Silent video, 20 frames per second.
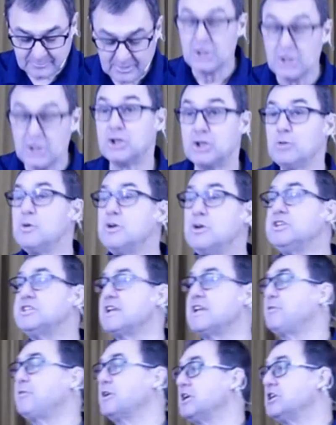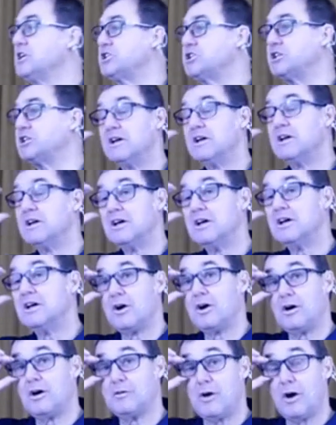You want a definition of,
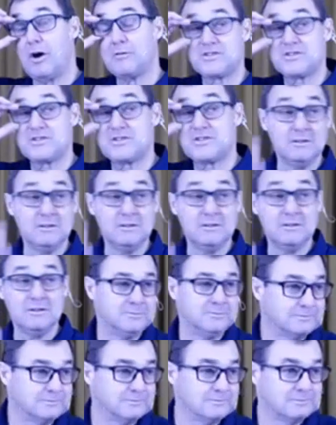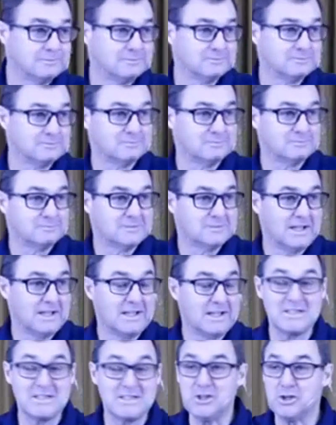of, of sin?
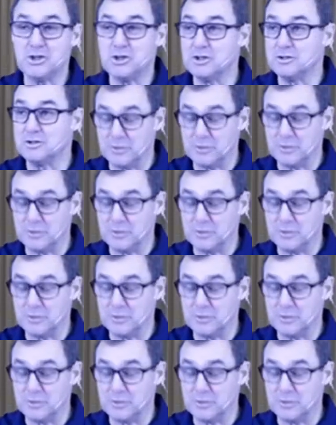Here's a good verse